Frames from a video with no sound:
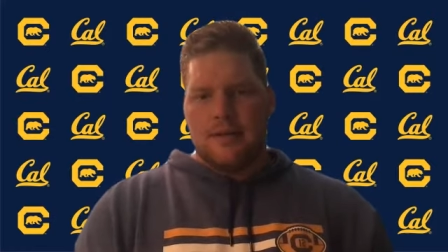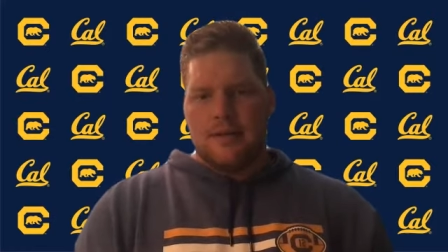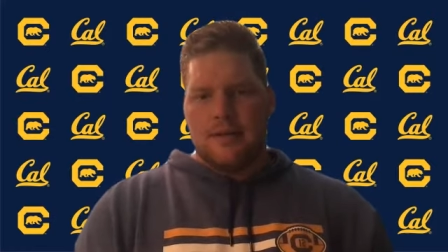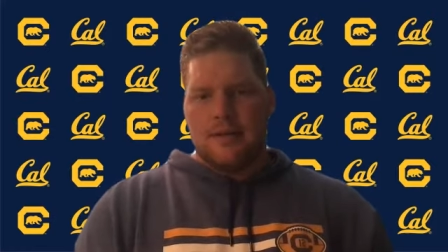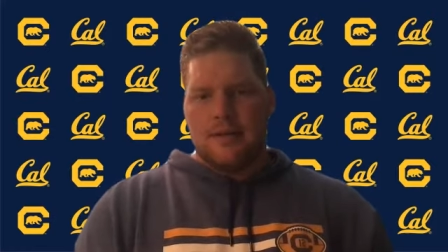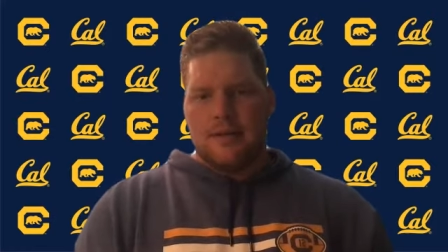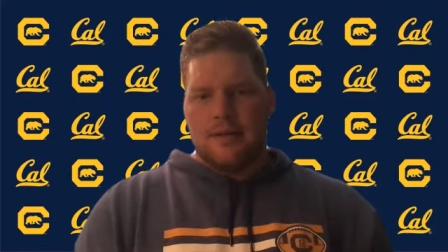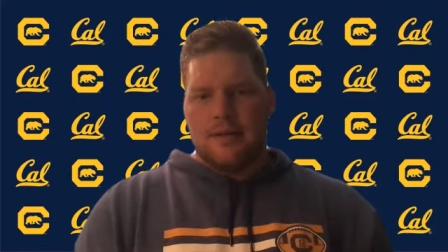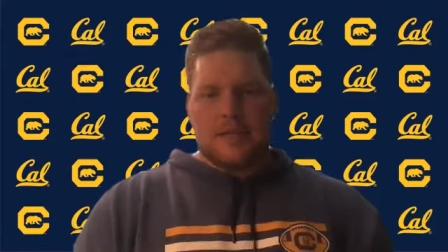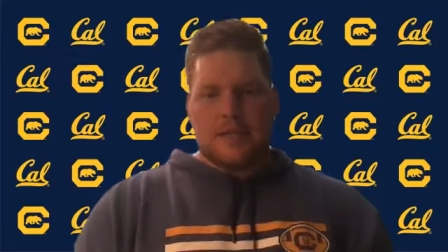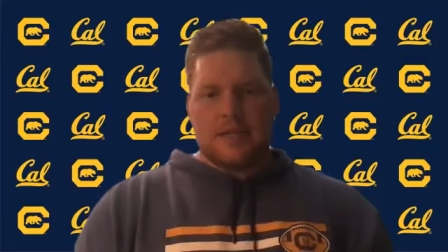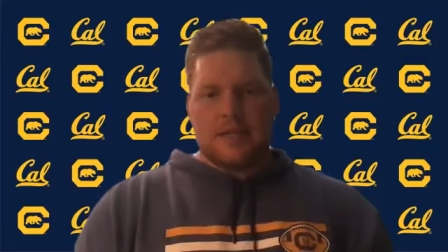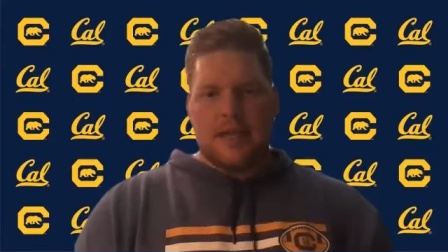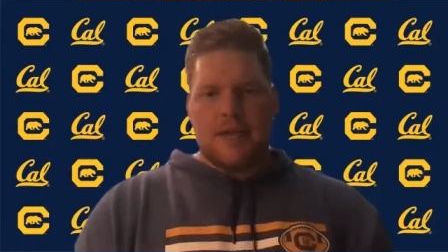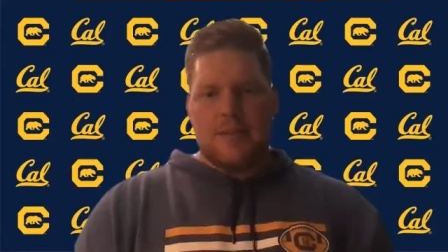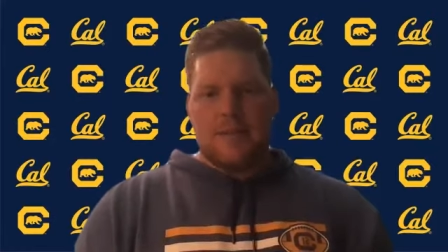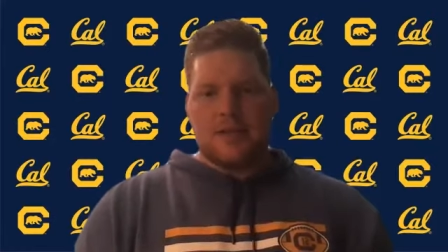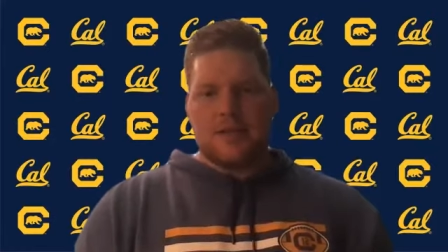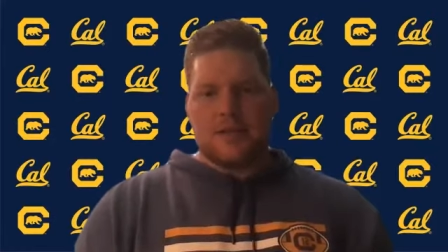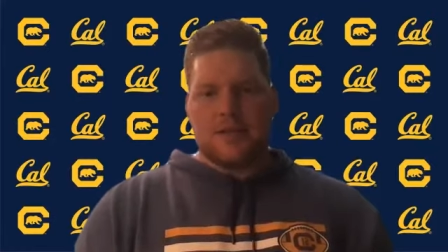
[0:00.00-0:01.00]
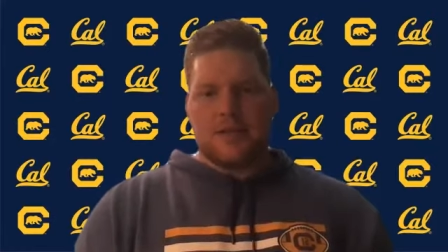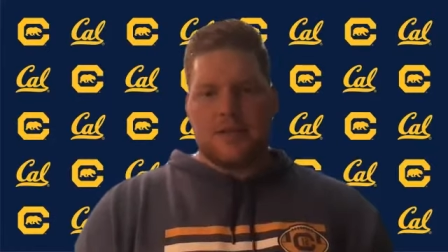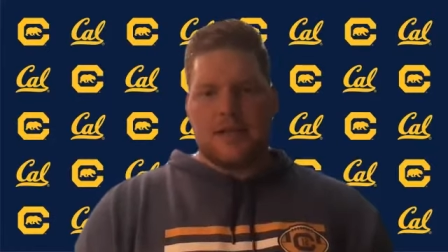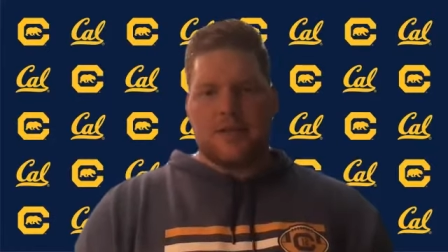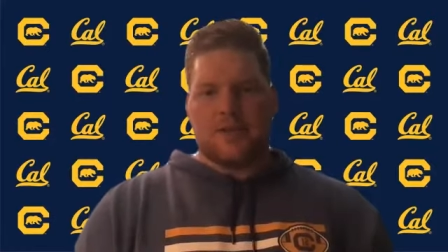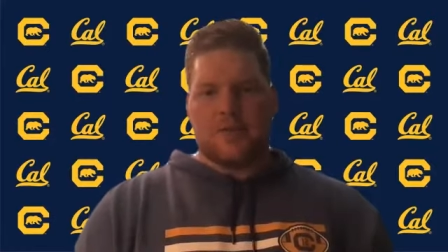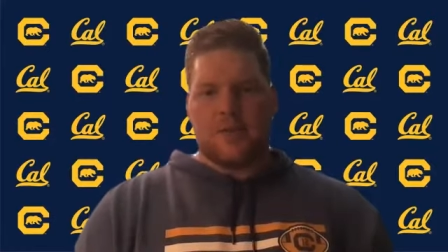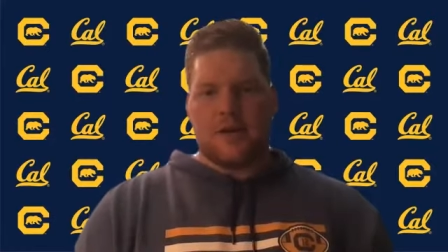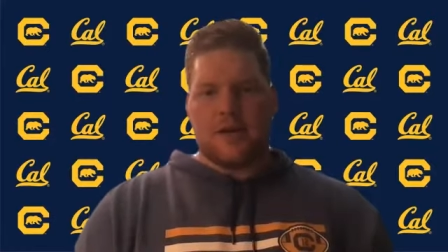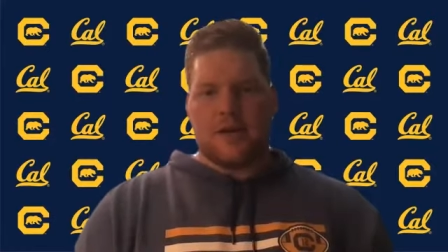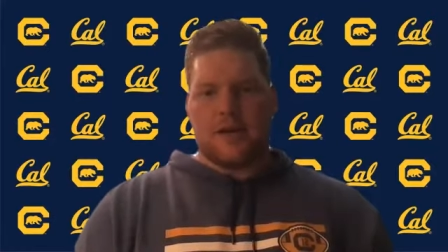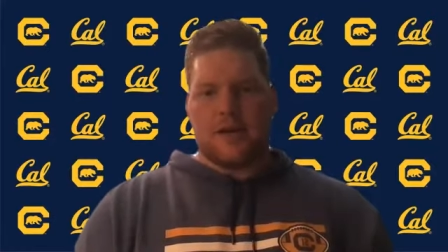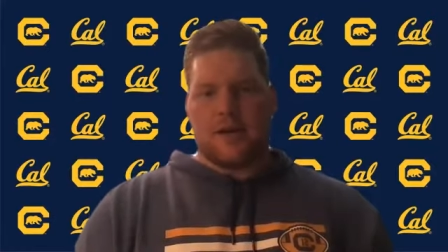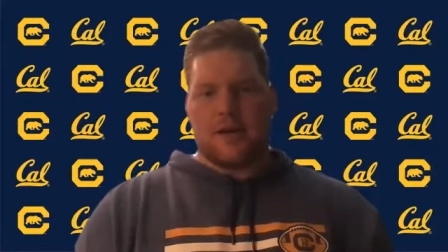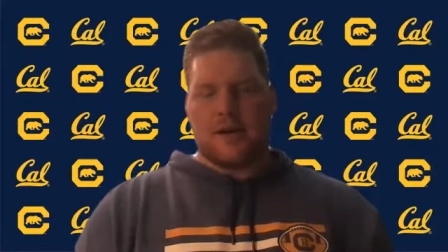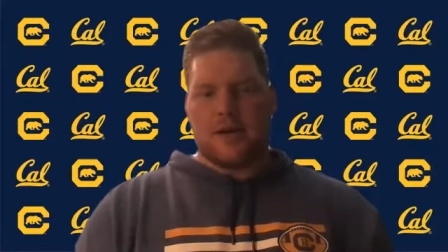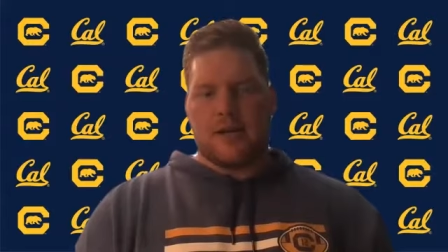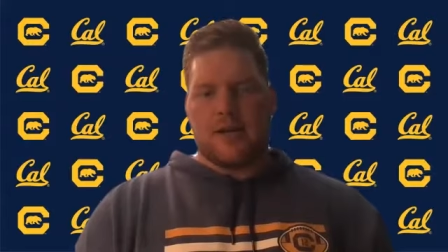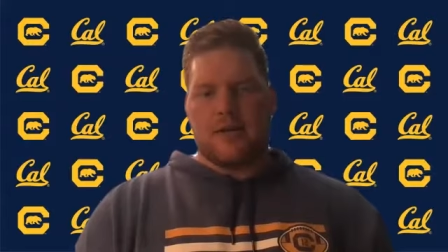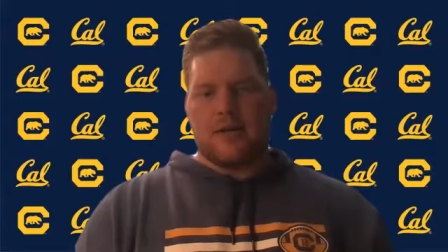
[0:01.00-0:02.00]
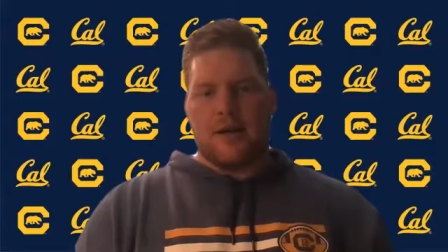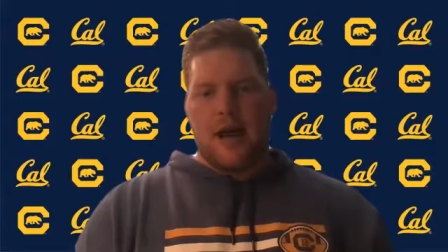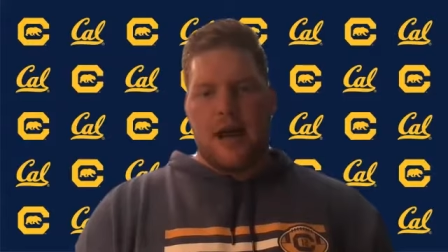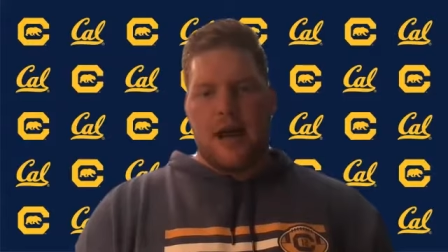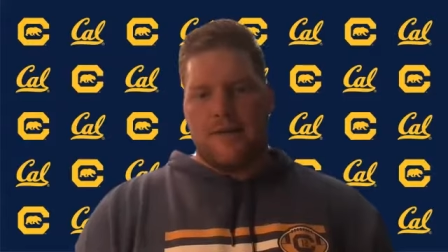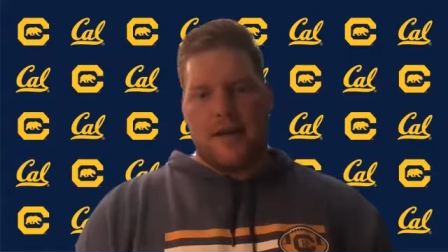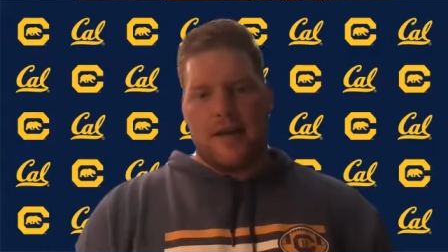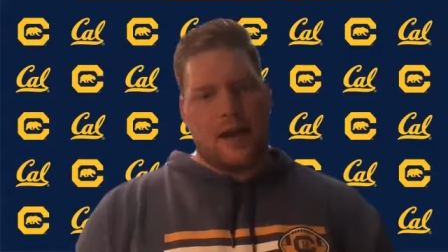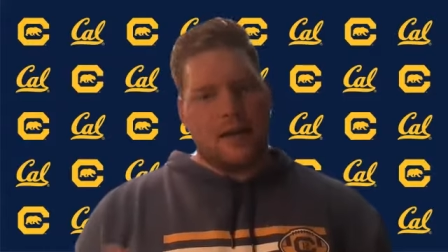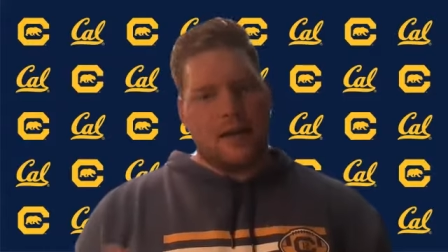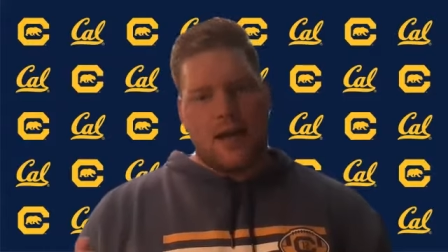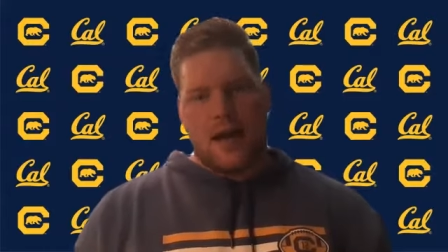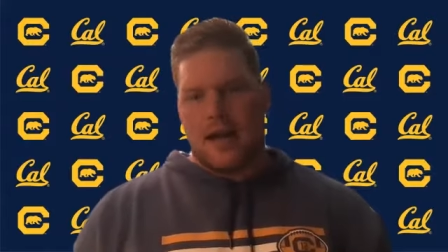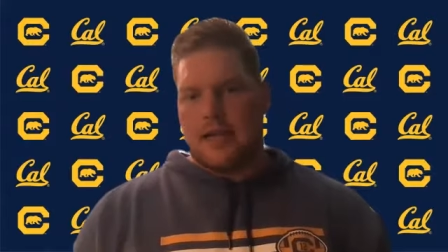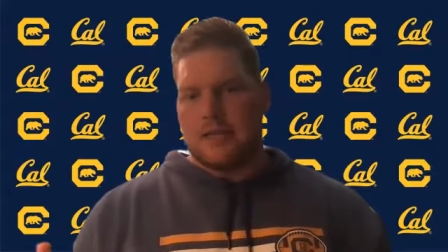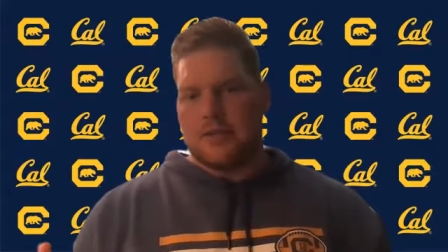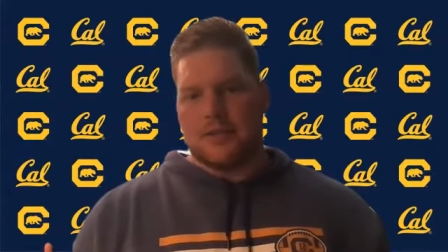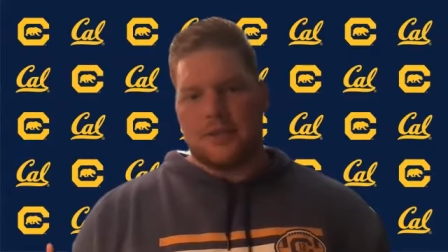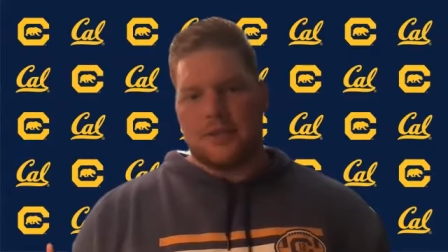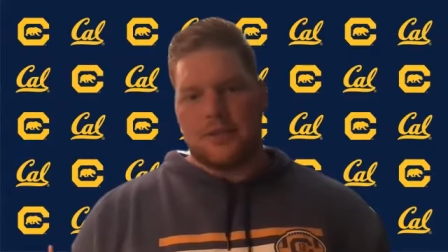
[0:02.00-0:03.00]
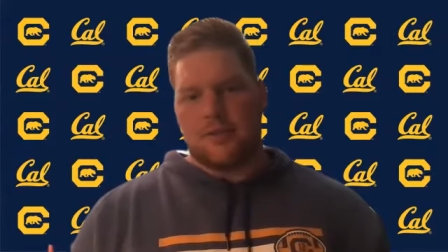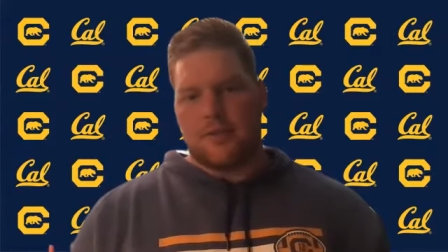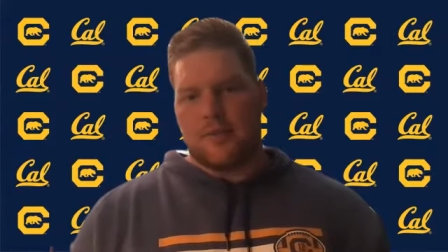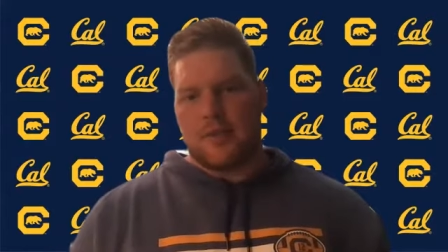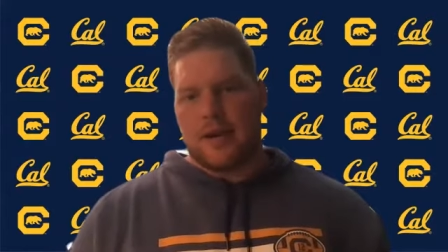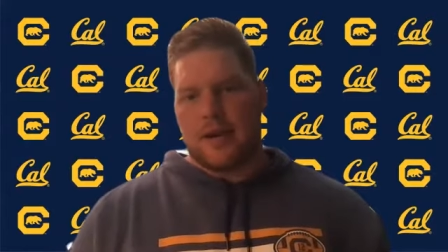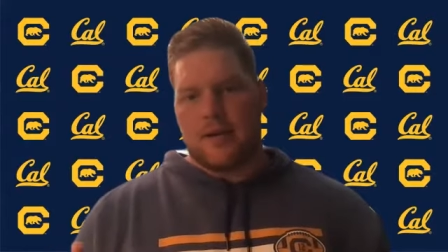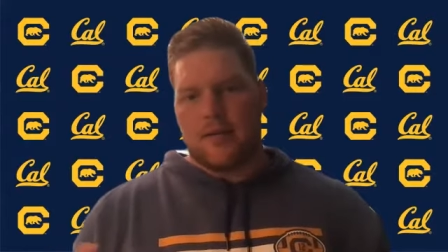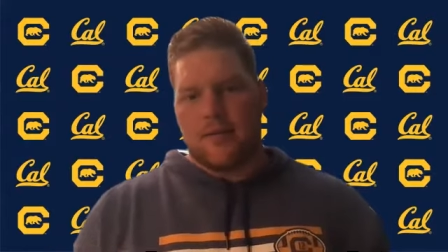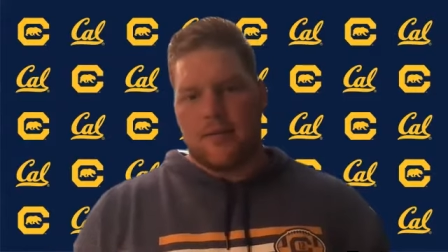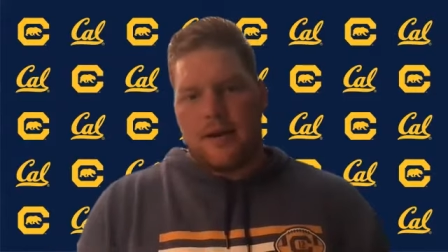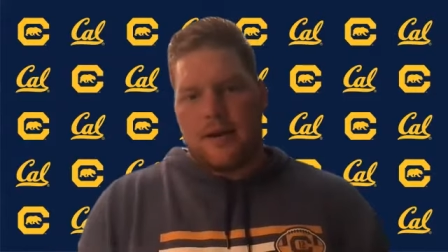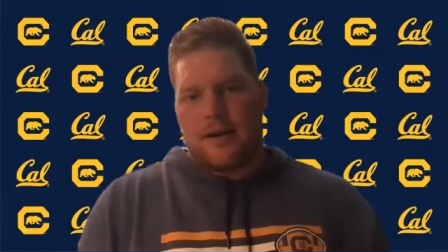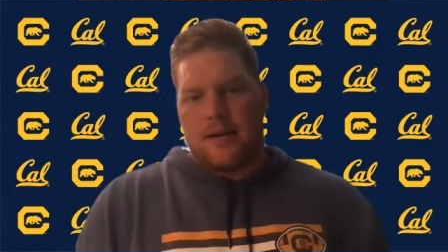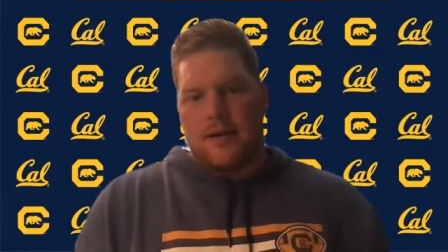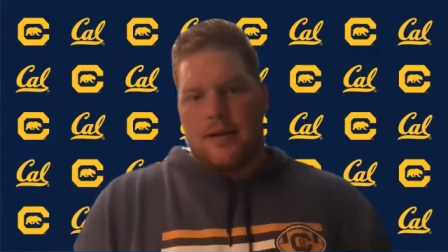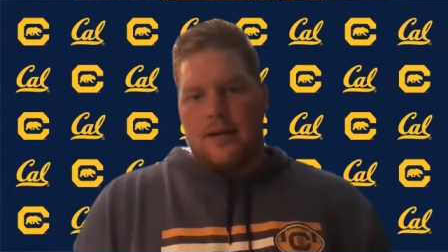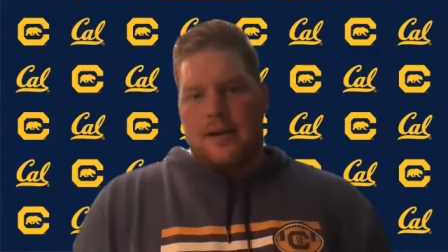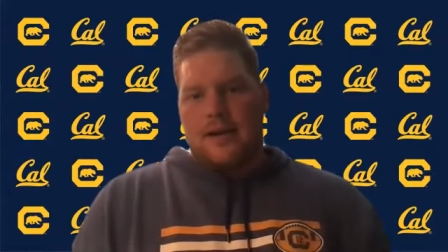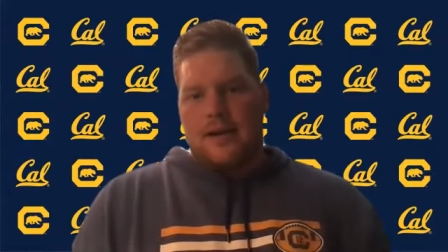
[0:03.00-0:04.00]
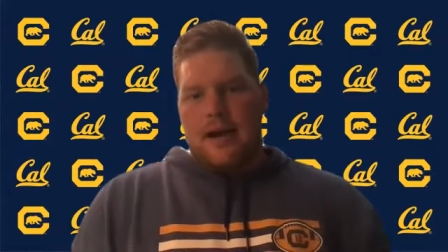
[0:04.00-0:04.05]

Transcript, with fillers: It's been the same injury that's reoccurring. You know, I've had a lot of injuries over my career. Right.